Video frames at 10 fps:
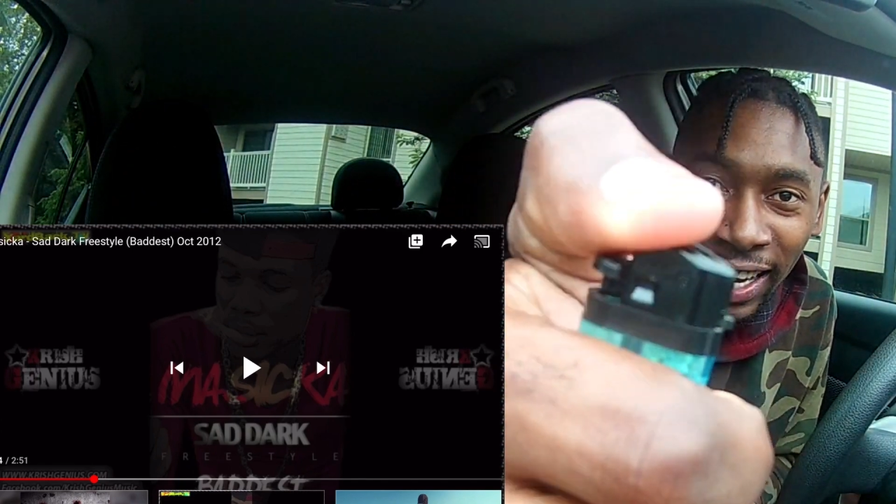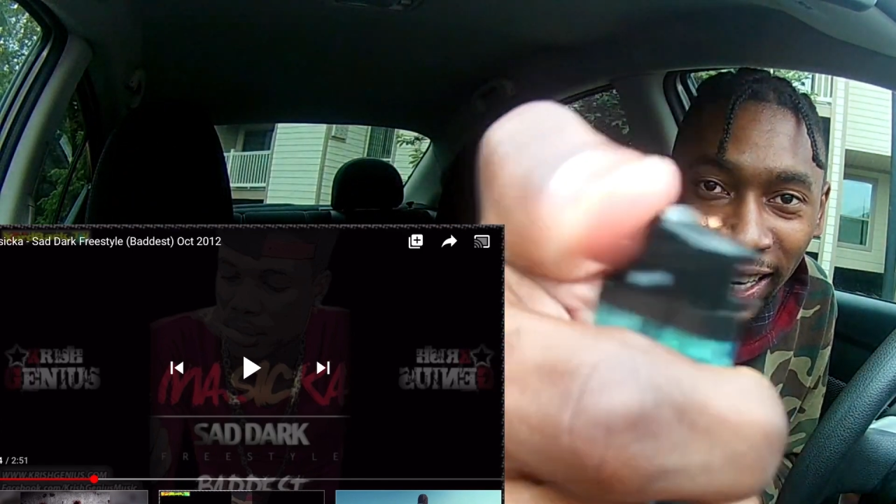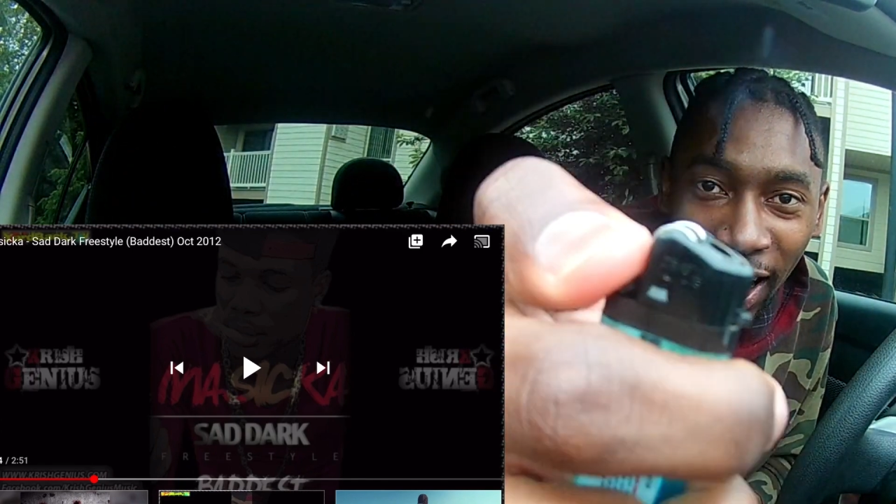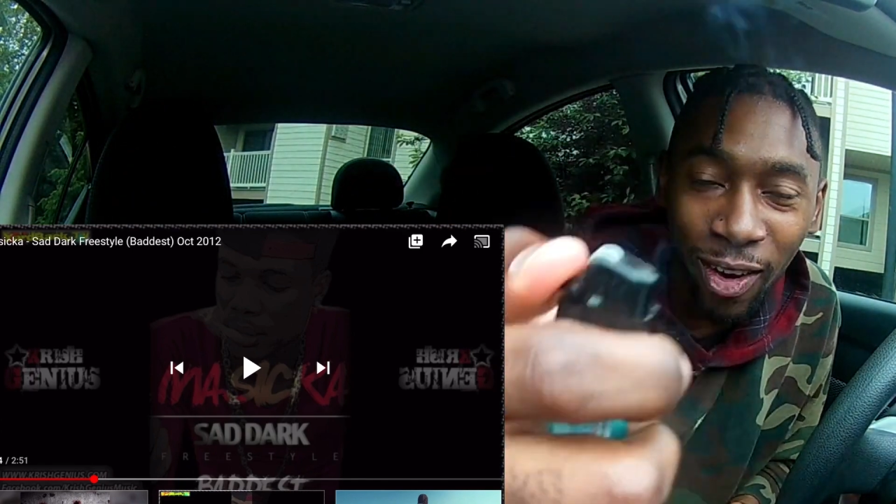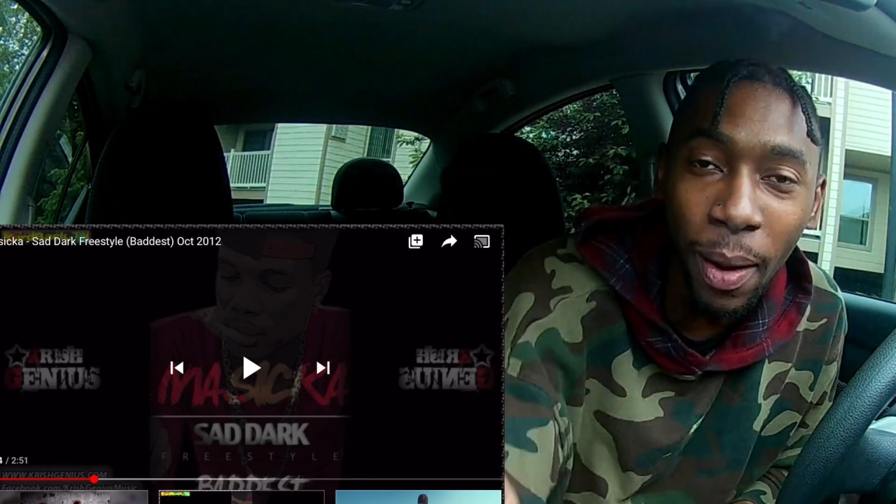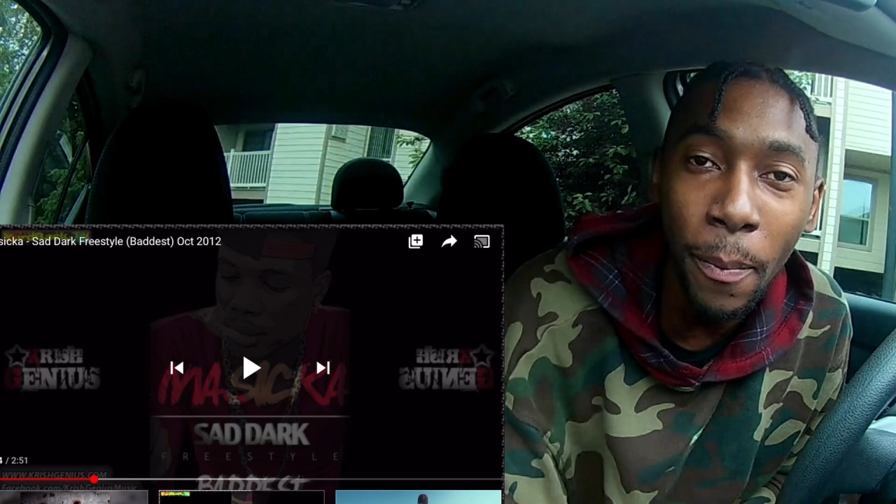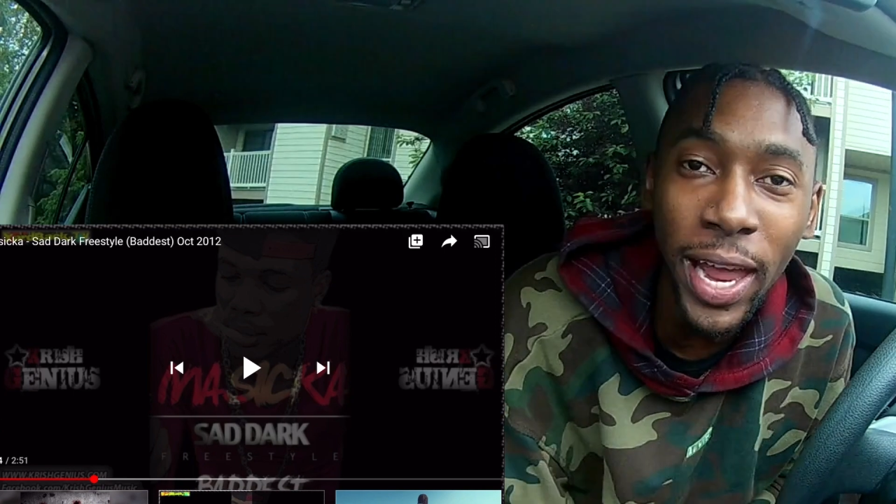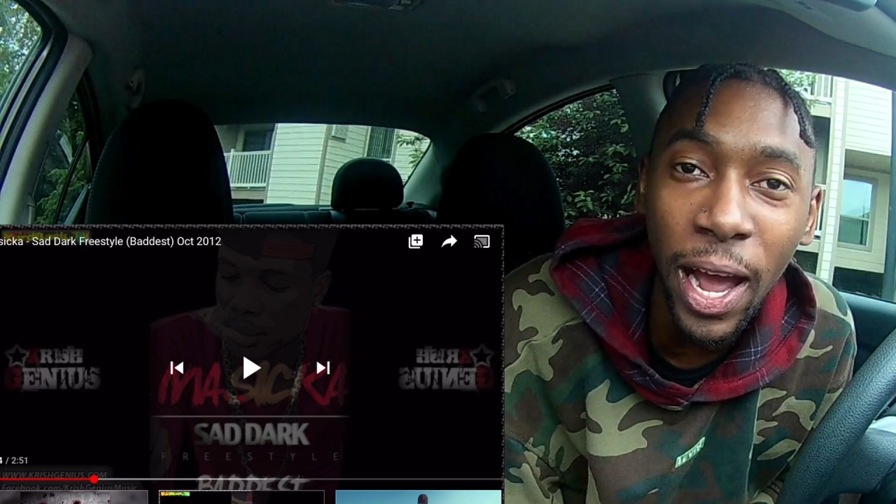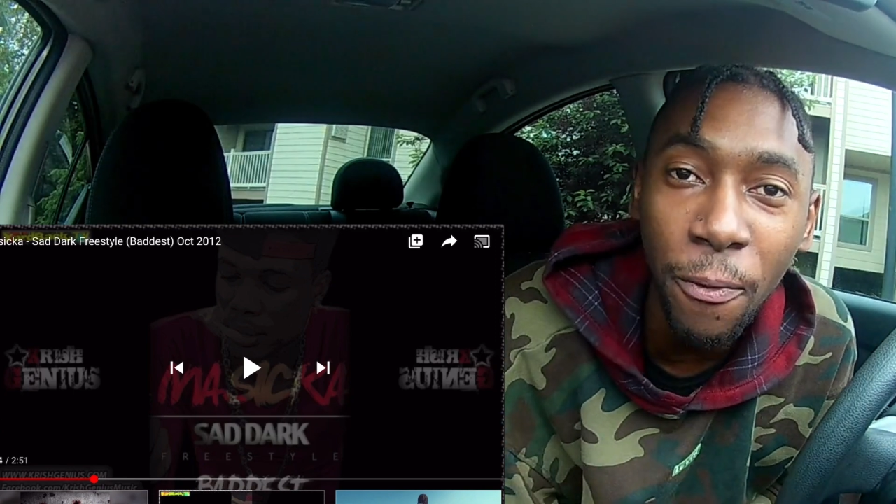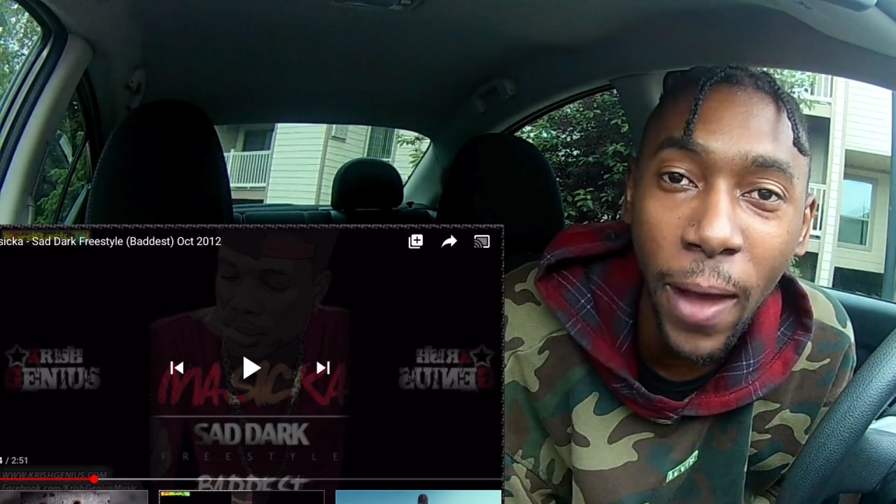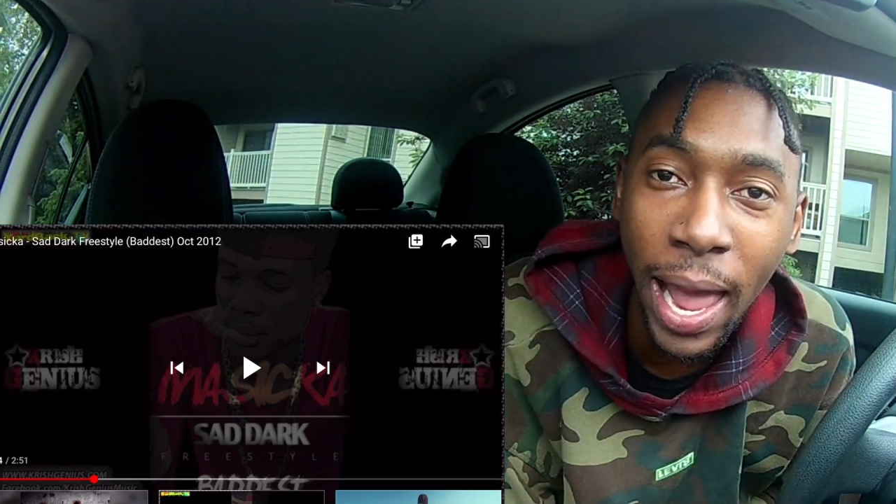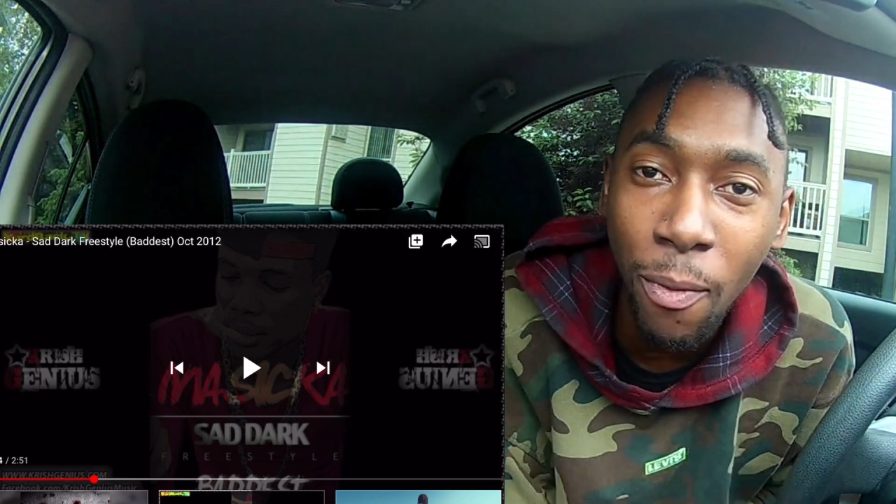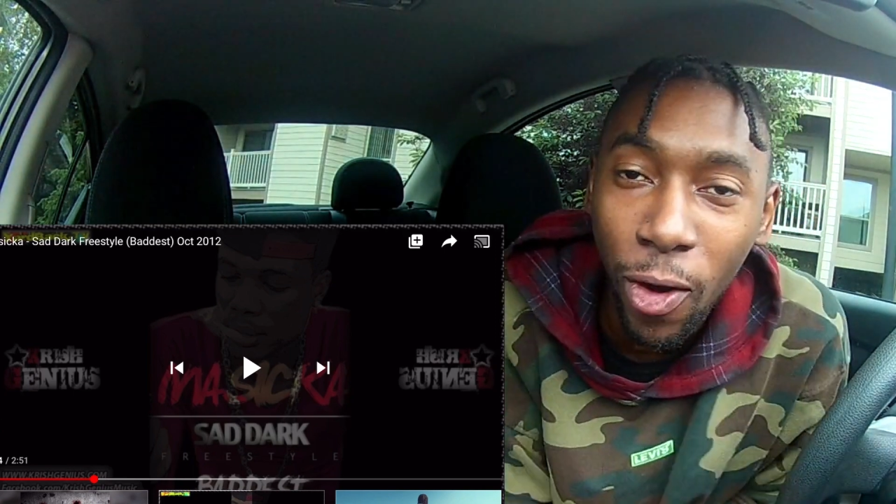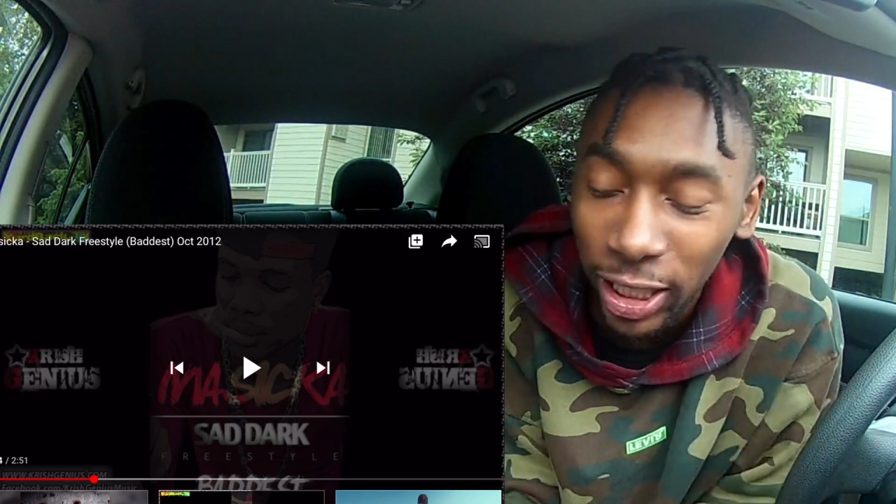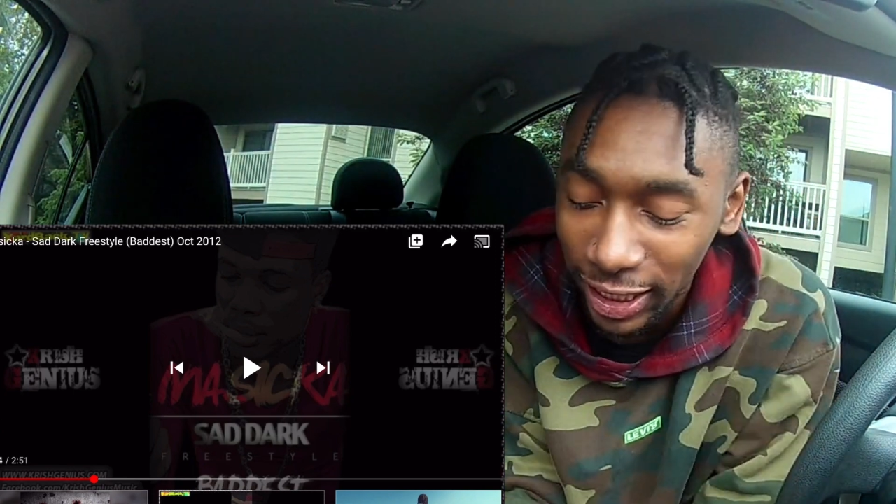Yo, a BFI
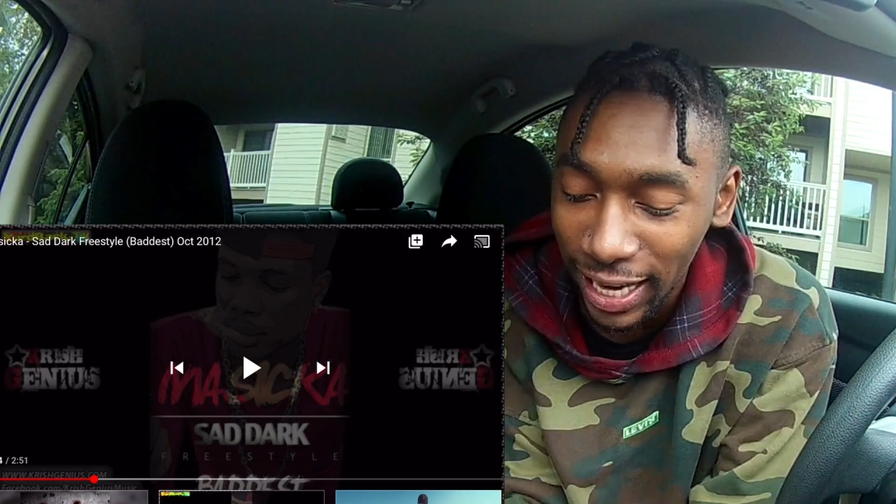emoji